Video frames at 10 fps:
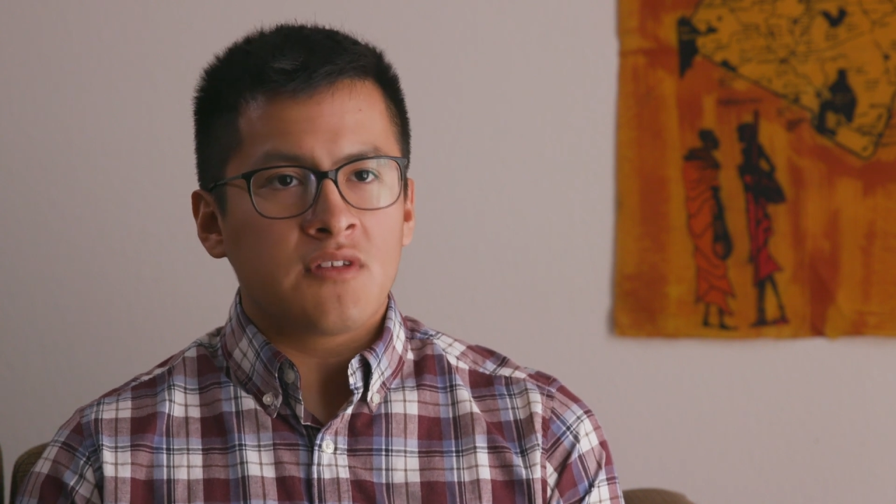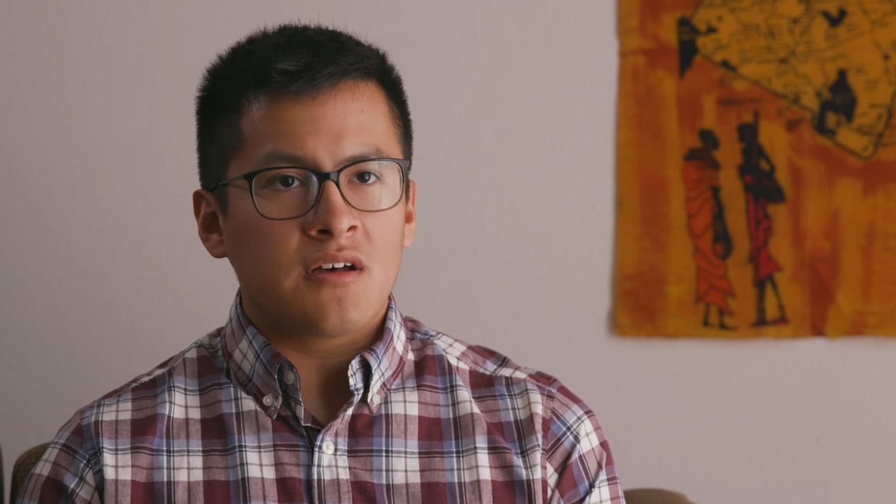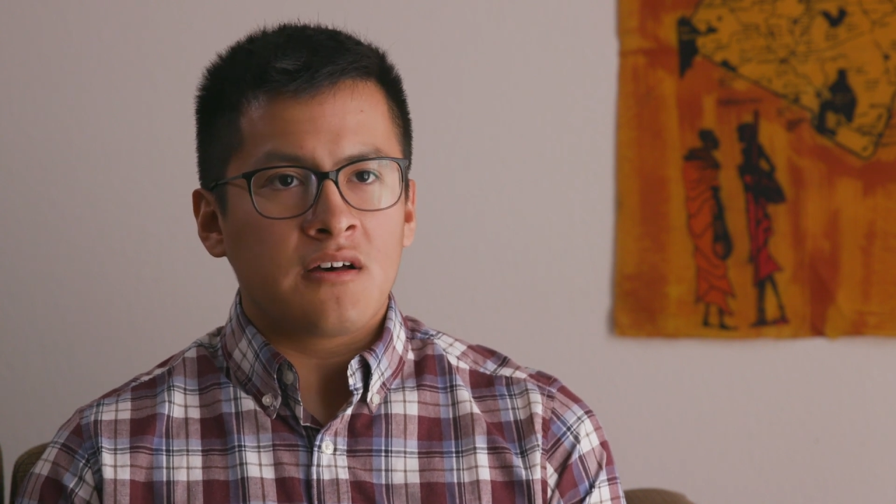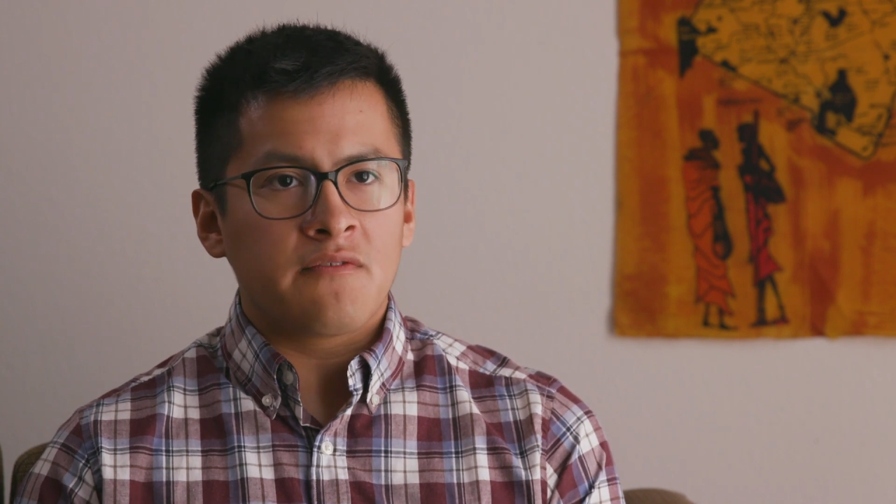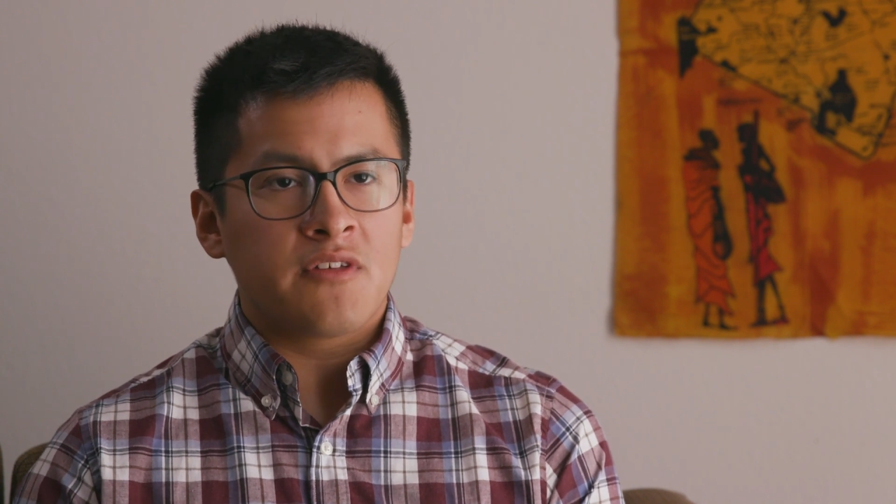the,
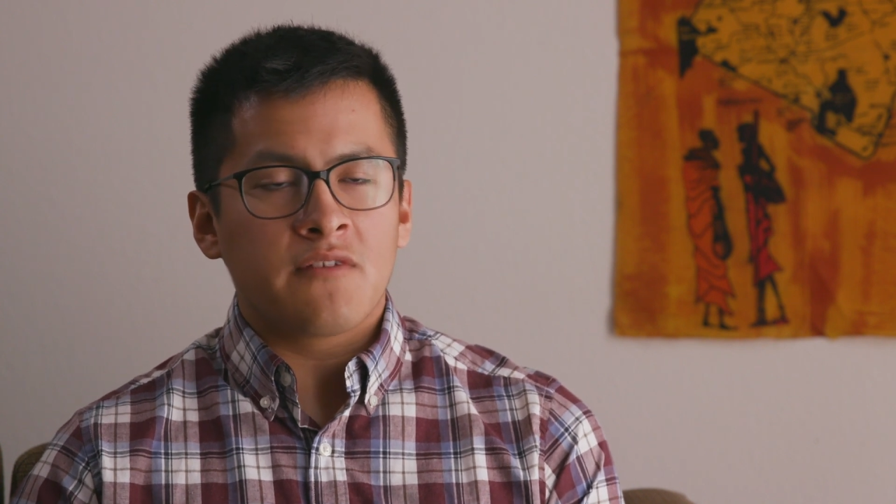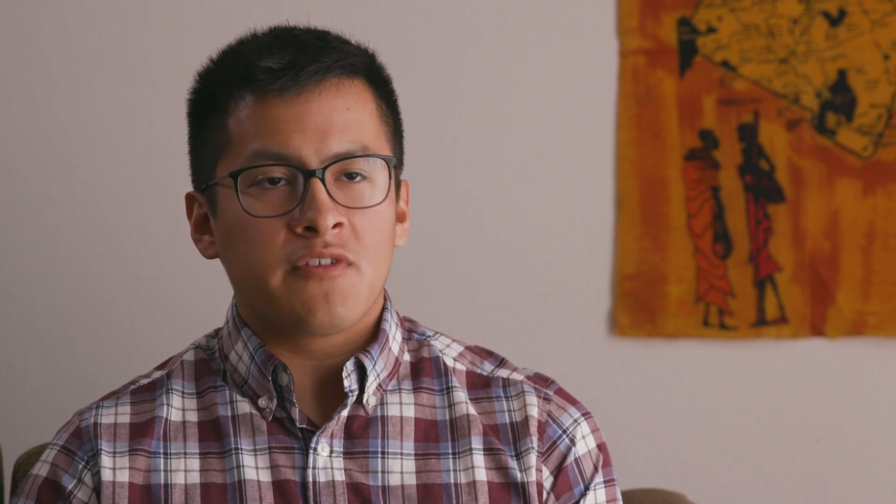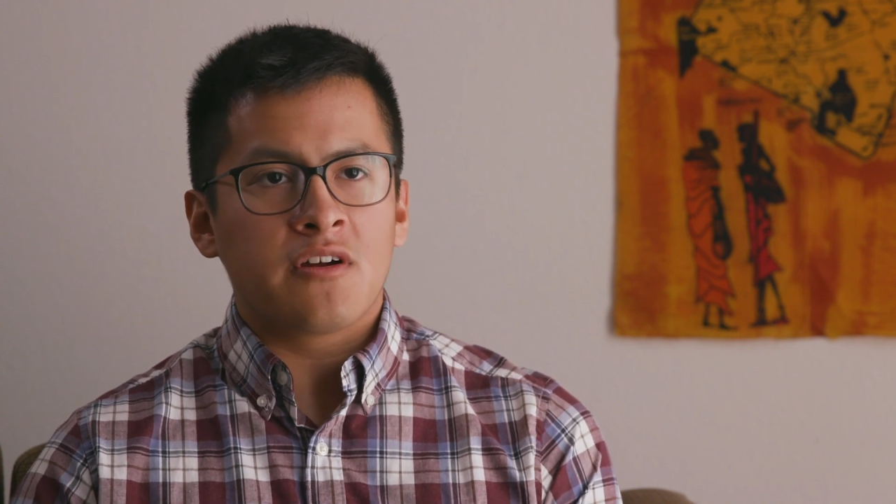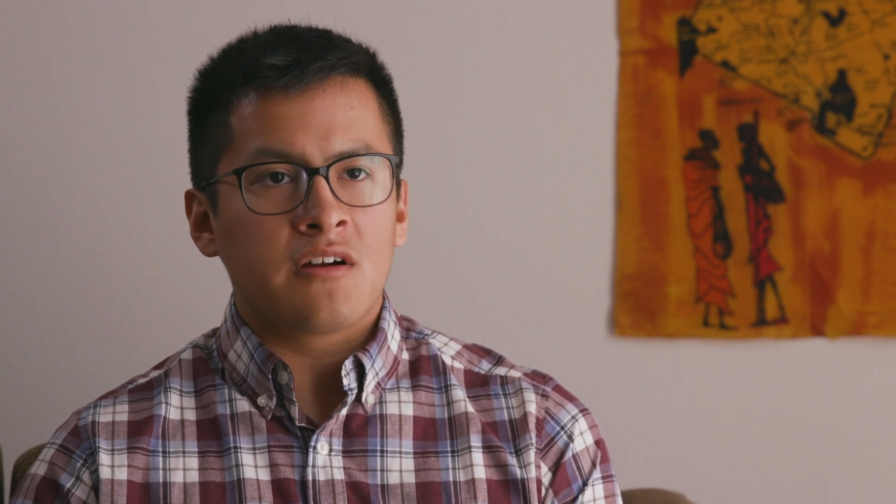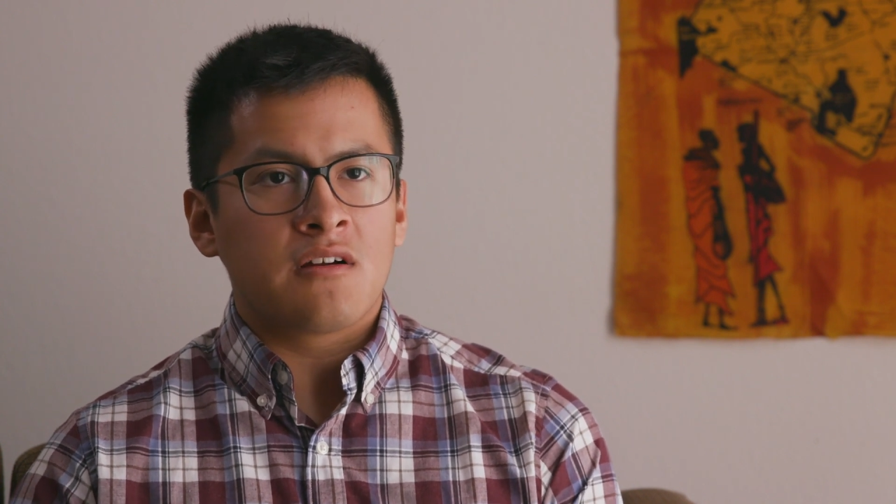of, of
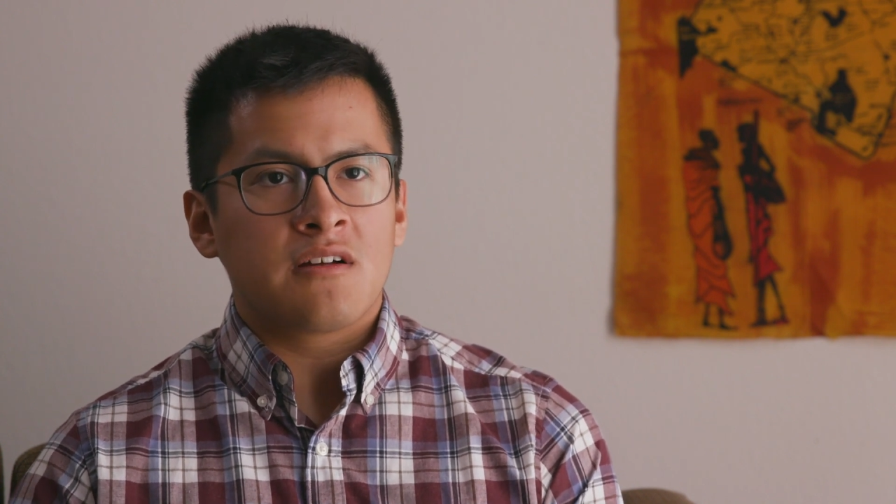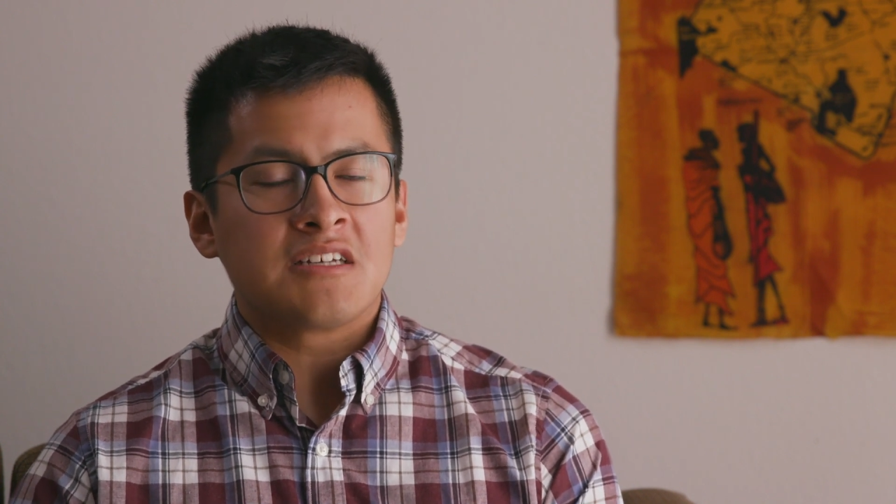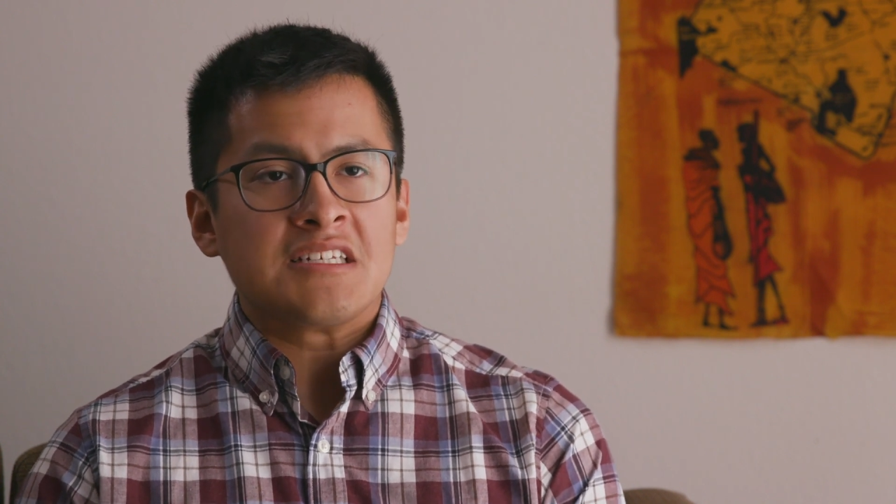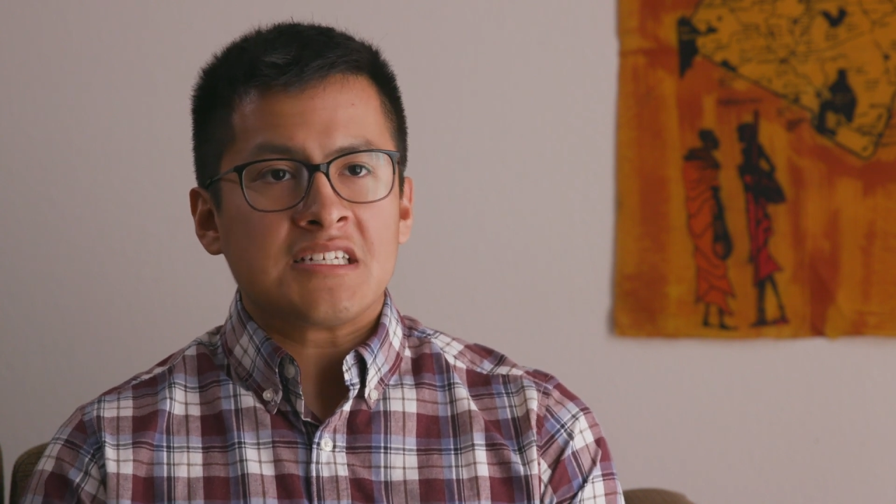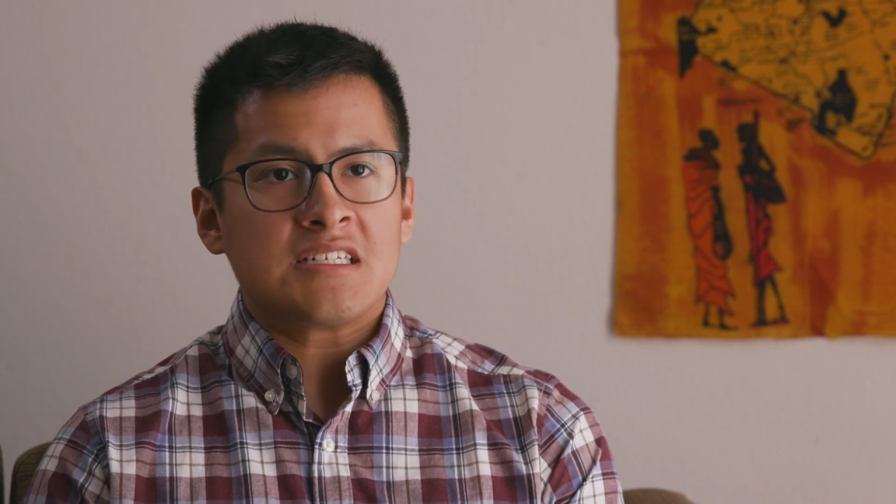their
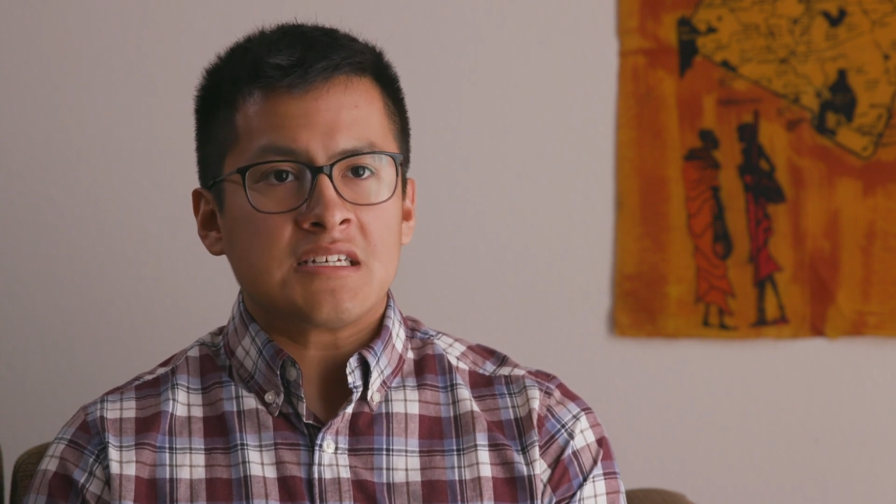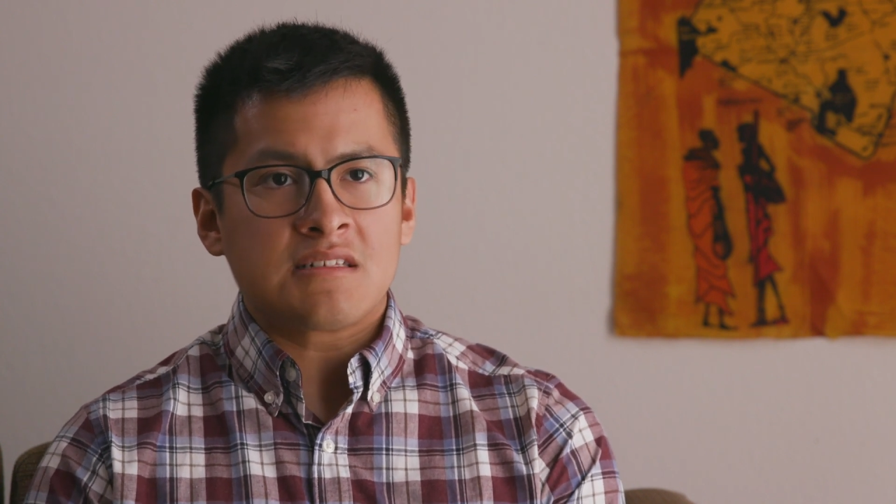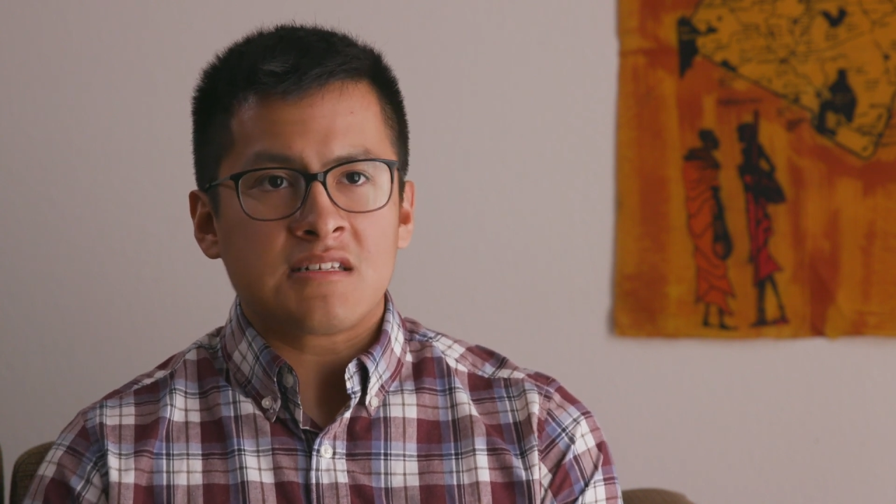existing